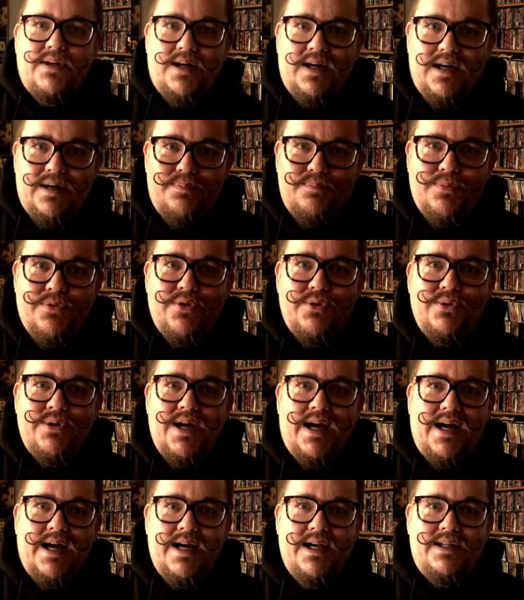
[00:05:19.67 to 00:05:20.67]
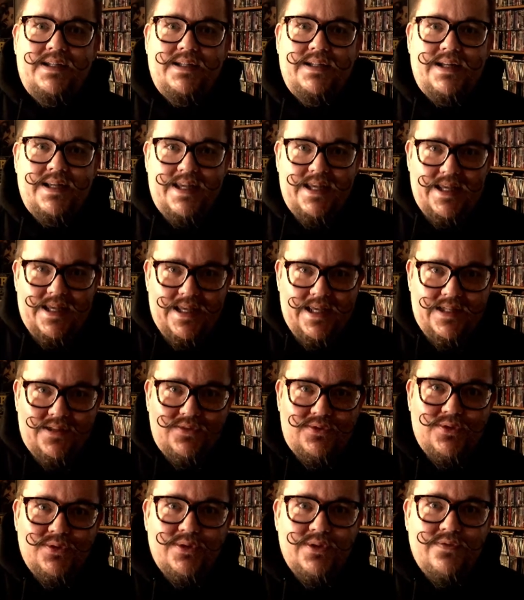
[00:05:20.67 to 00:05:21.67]
up through the island,
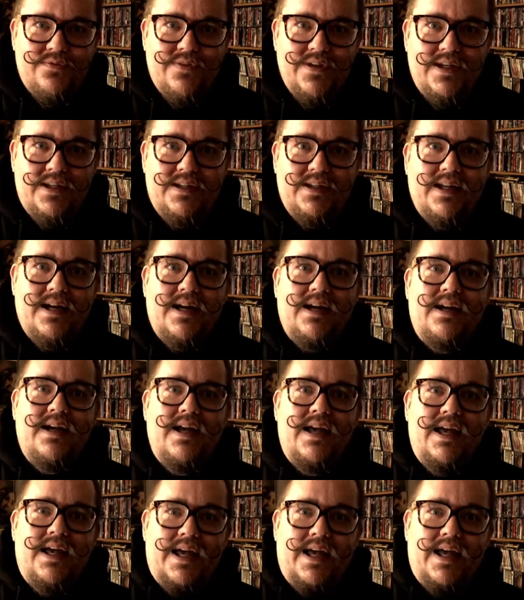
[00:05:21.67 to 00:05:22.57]
into the villa,